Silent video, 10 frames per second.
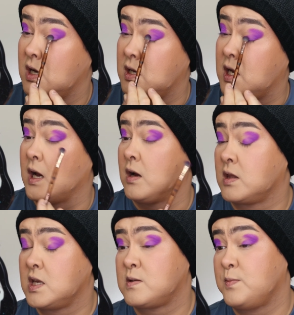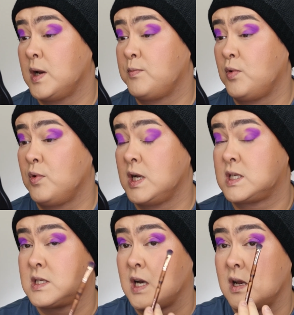Now, this purple,
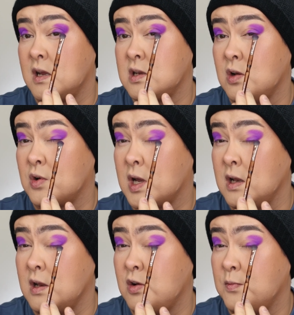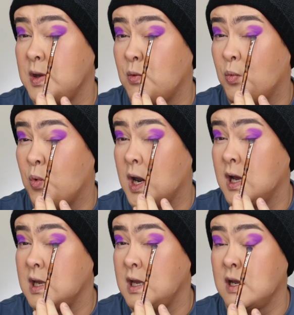it's starting to look a little bit
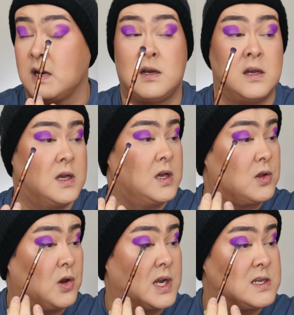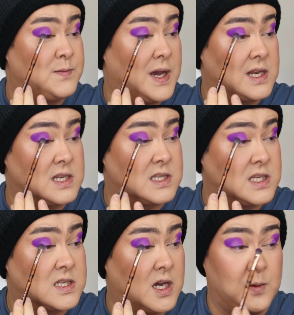white here. Not as bad as
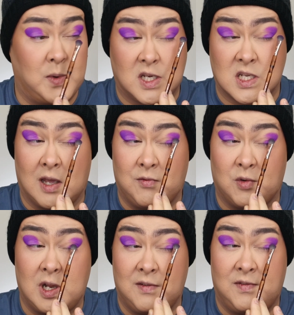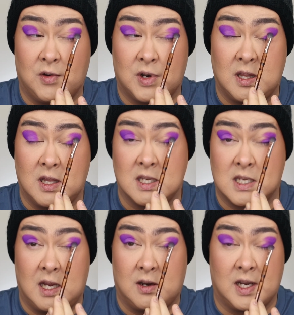this side because I hadn't really filled in
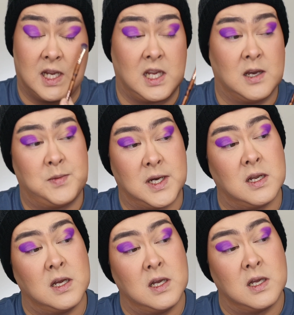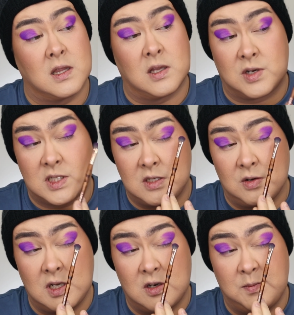this area here, but there is
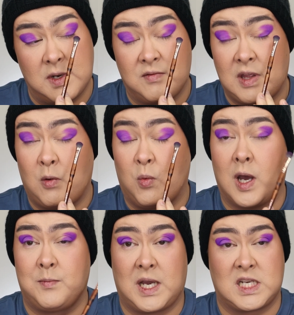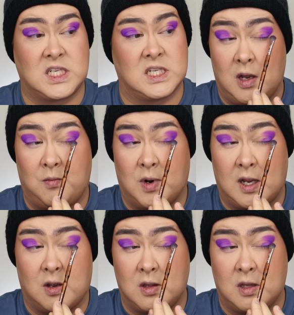still a little bit of that white patching
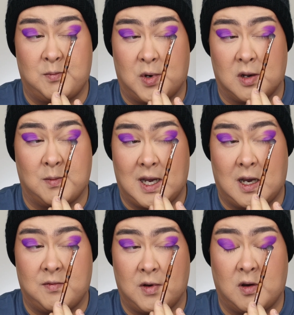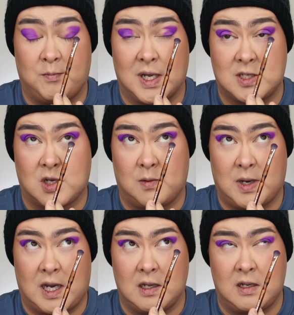right on the bottom half of my top
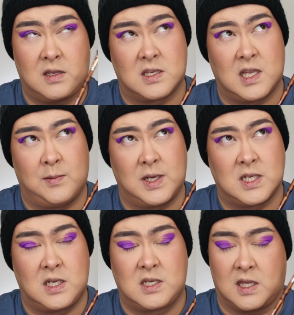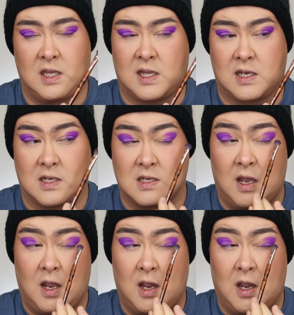eyelid. Does that make sense? I think that does.